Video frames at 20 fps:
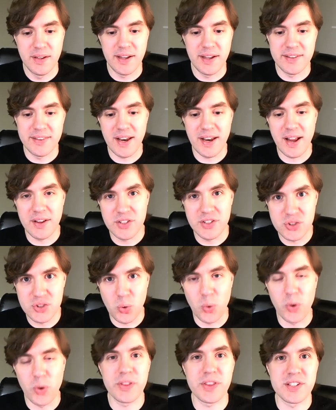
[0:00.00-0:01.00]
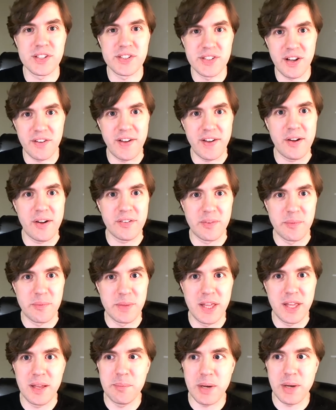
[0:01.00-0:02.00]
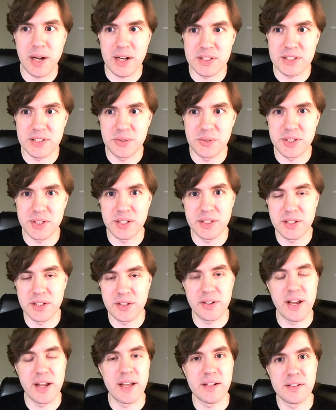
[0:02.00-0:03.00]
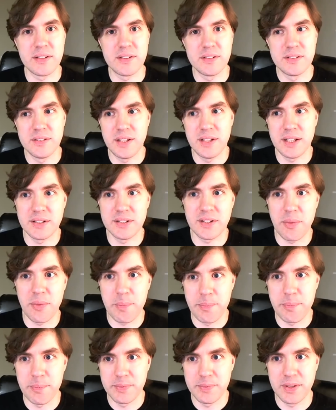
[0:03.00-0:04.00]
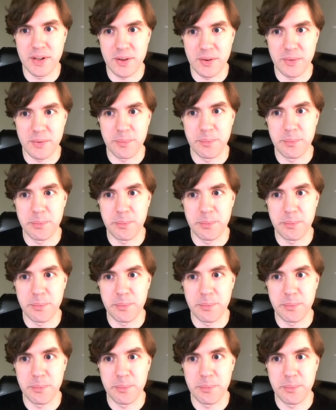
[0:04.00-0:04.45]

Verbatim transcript: and then I sort the stuff out from the inbox using dired into the you know